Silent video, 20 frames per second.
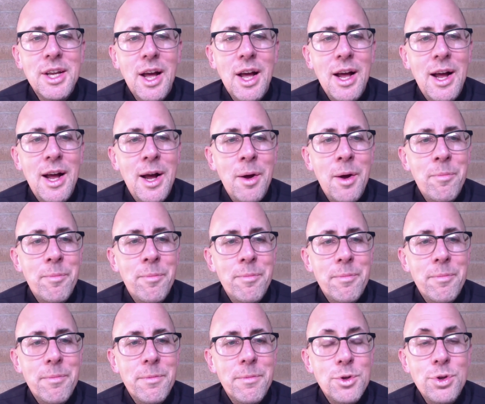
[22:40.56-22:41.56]

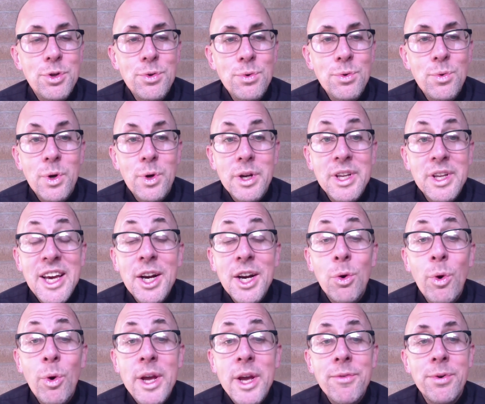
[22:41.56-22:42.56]
to get
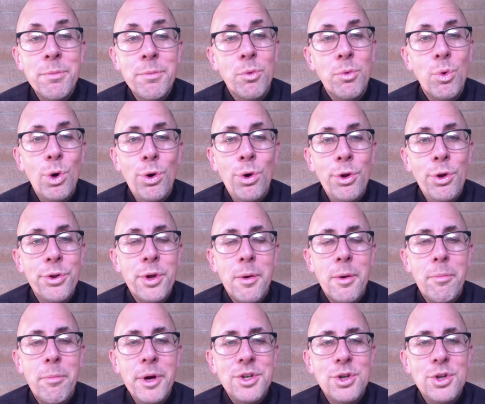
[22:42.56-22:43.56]
away from the world,
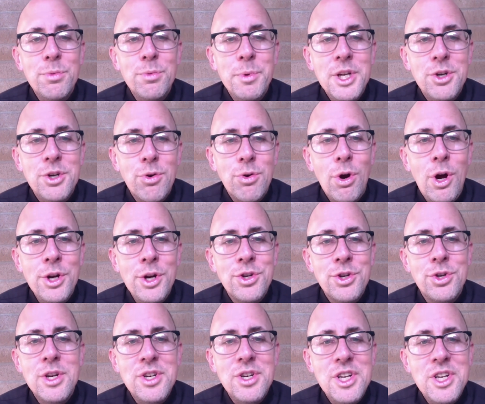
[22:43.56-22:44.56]
but to be drawn
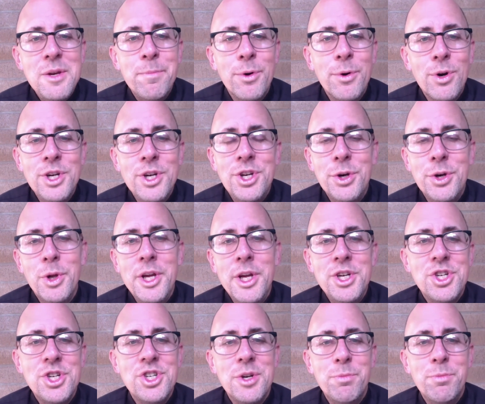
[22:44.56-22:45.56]
deeper into your
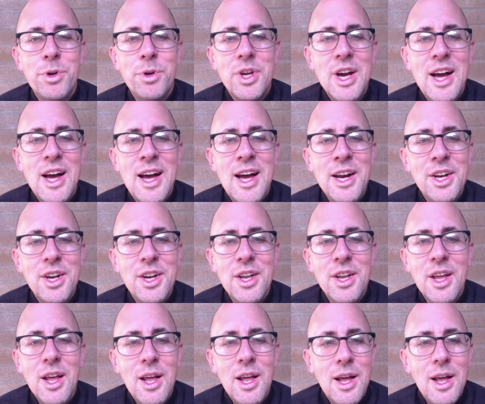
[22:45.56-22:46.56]
relationship with God
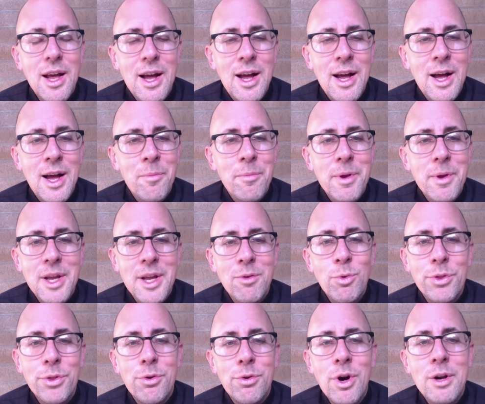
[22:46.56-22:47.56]
and
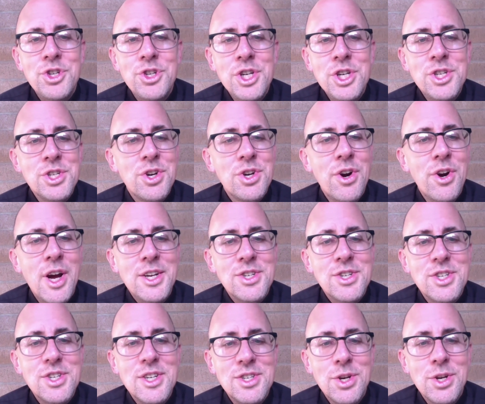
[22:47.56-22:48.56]
with Jesus Christ. And